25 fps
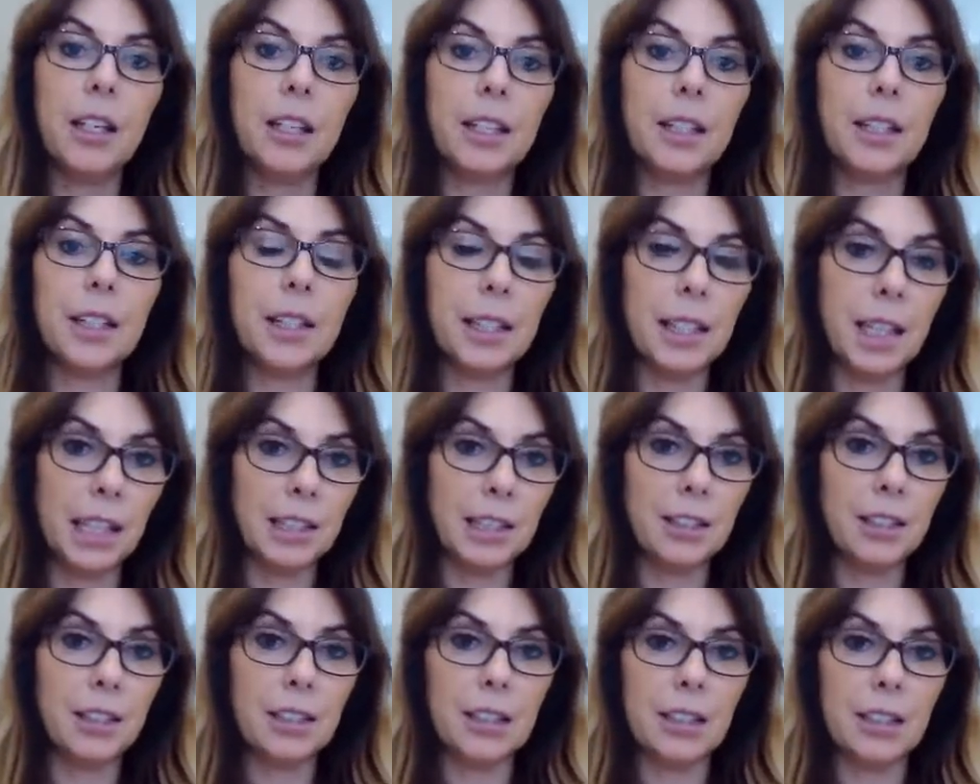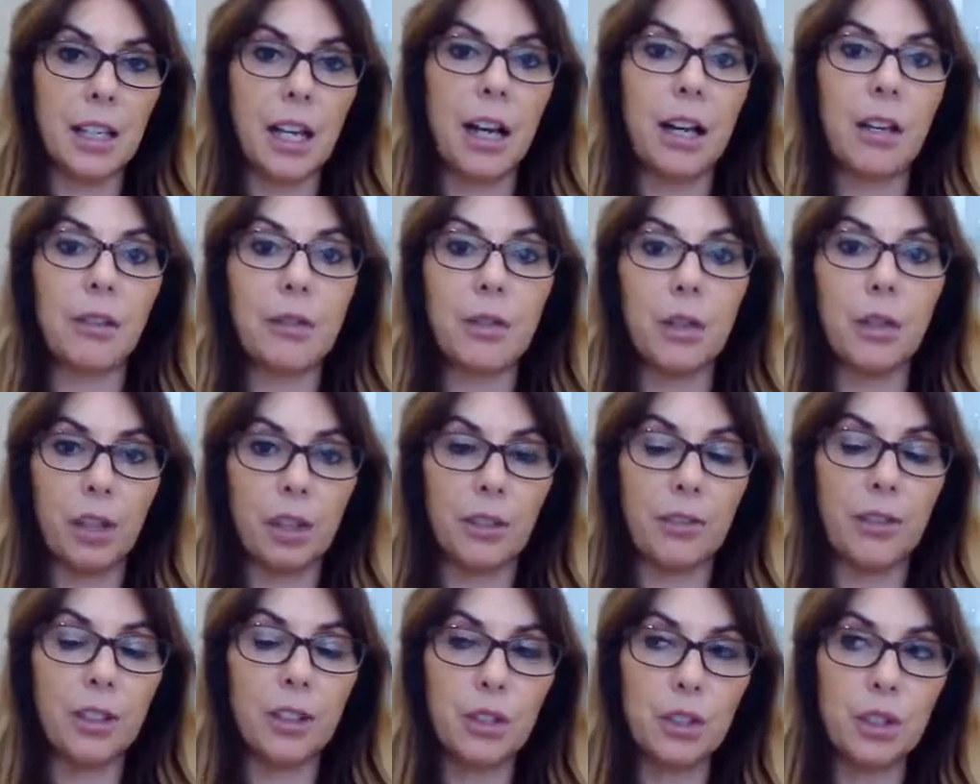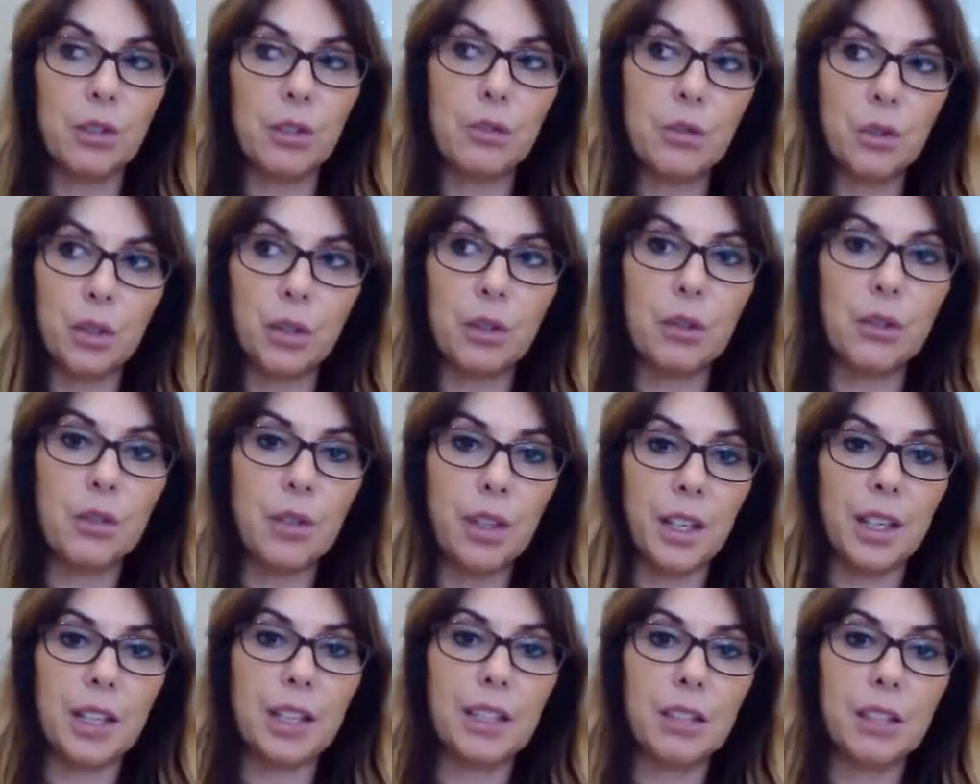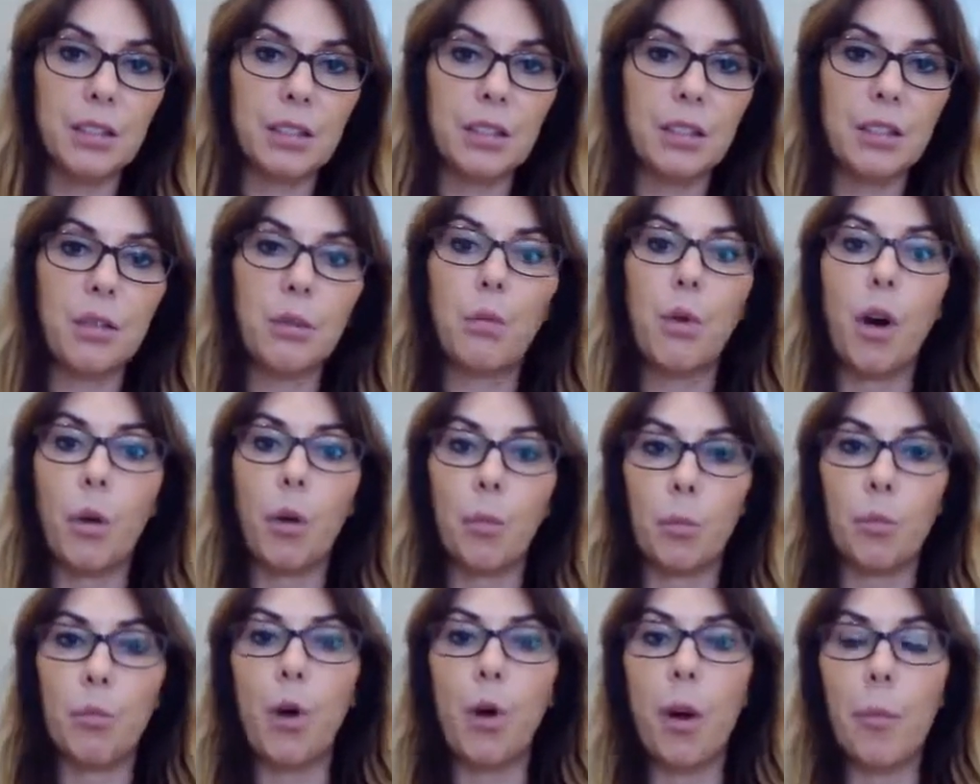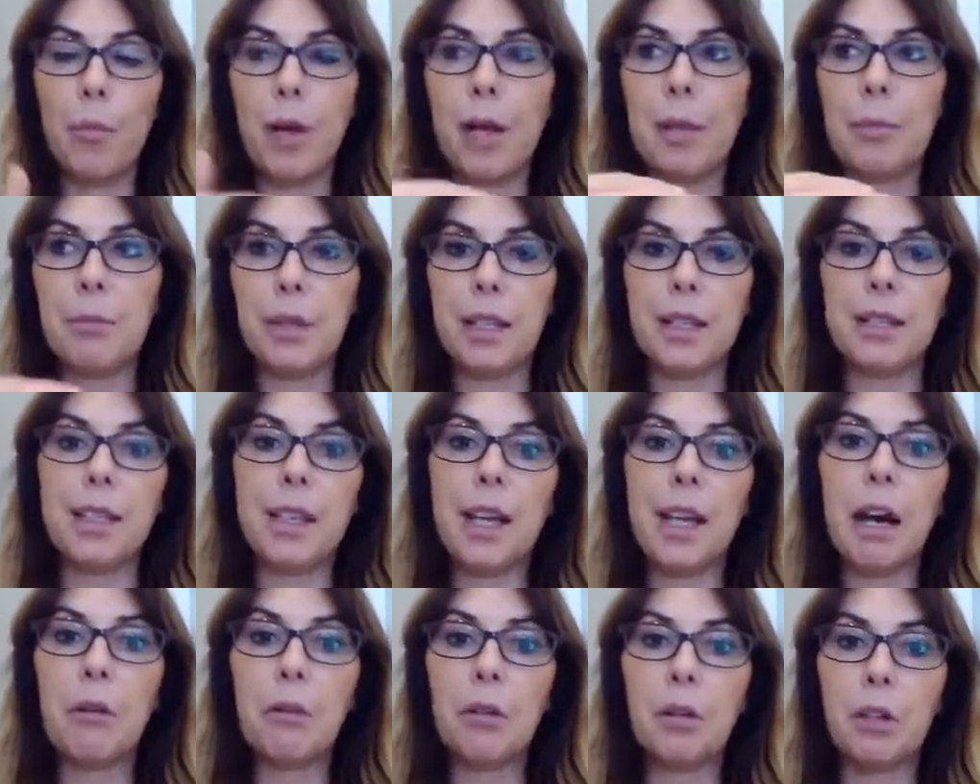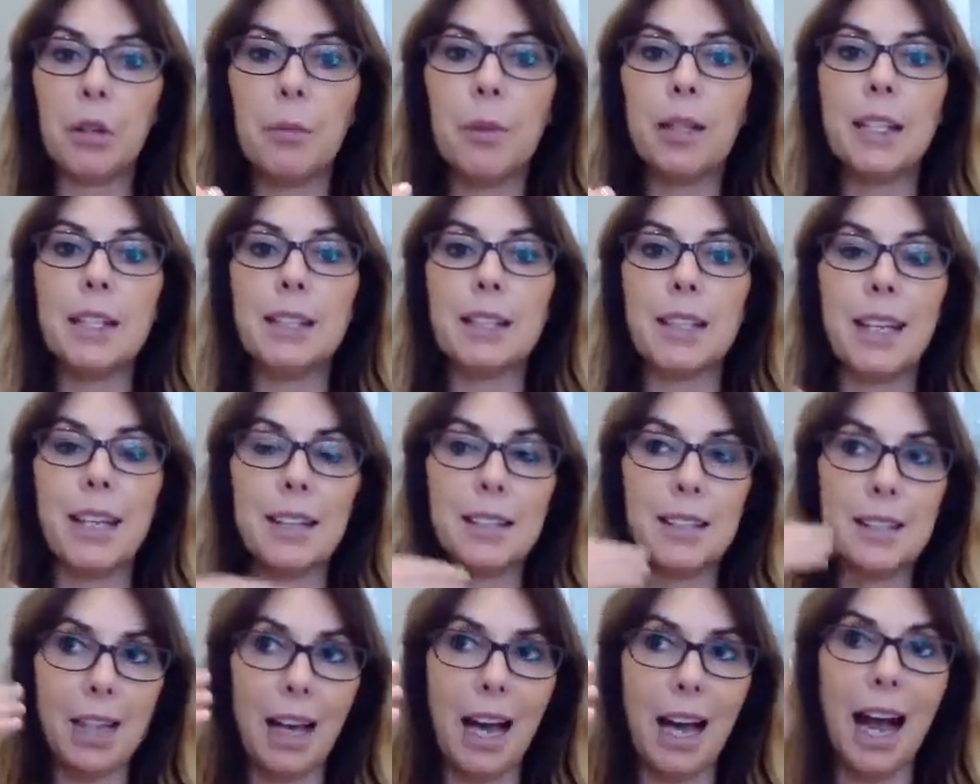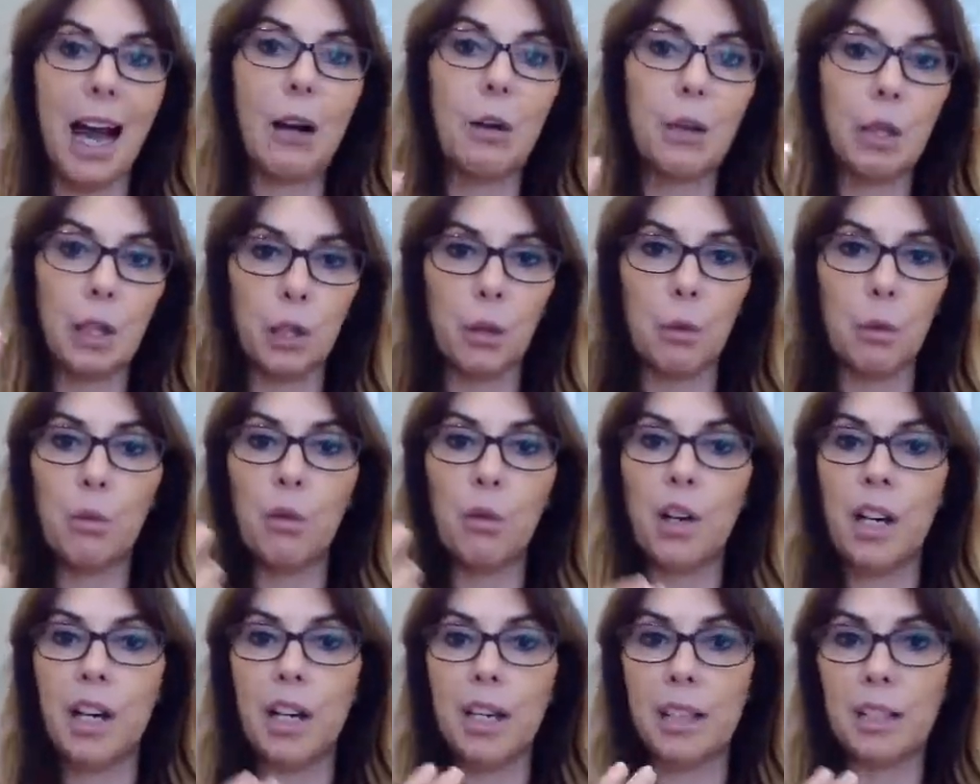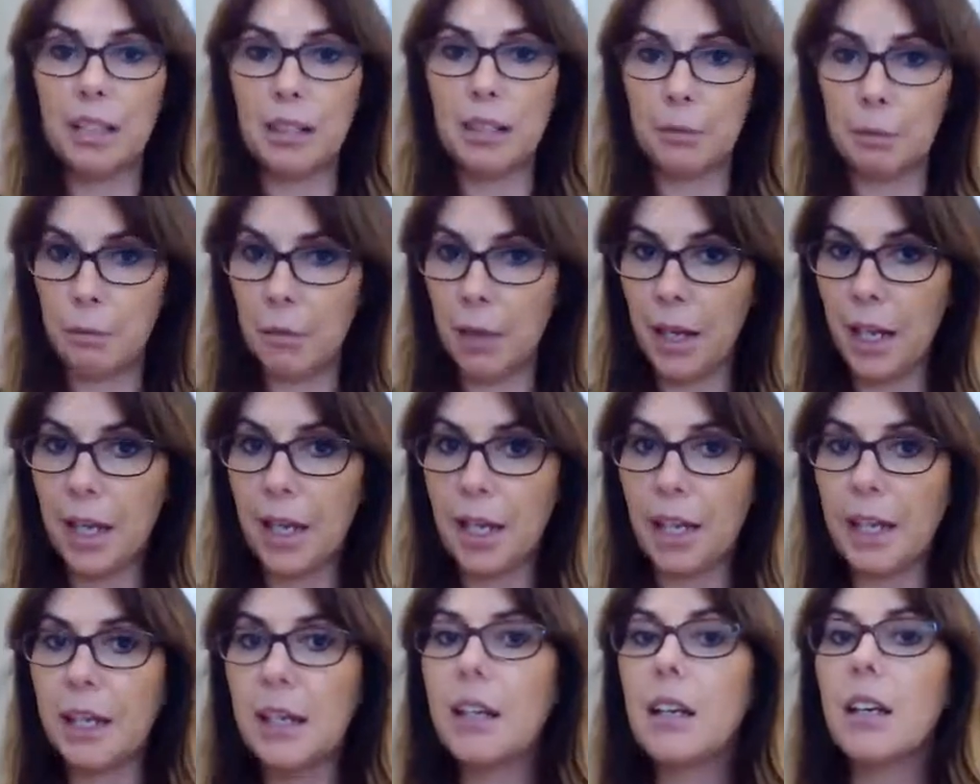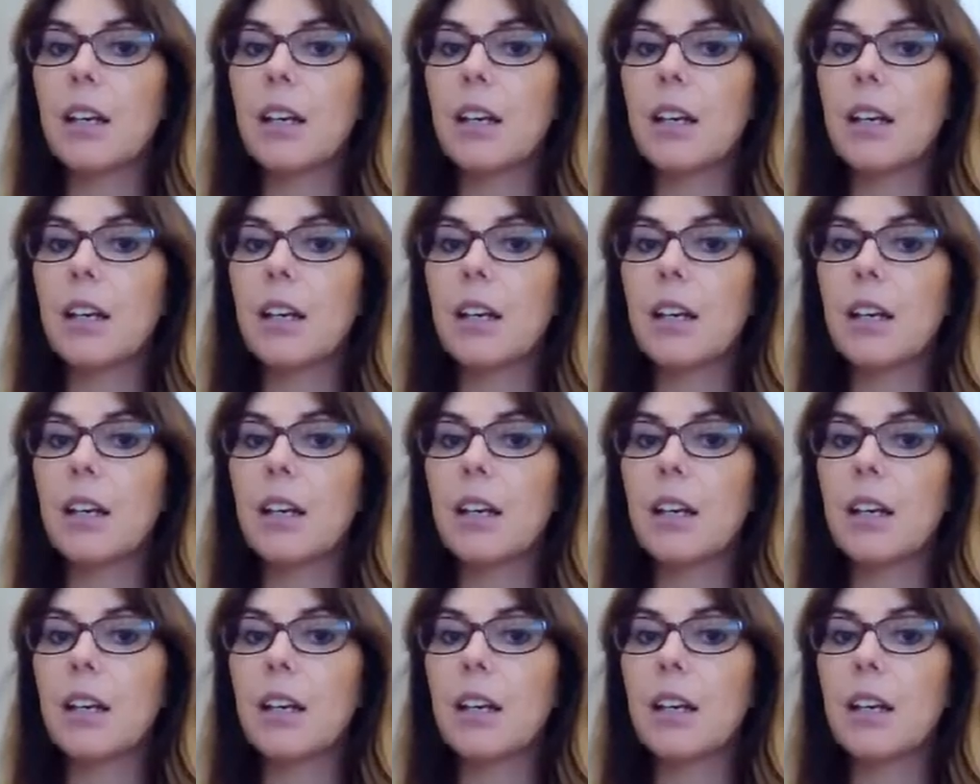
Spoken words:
you can ask yourself, look, if I do this, what might be the outcome? And is that outcome worth me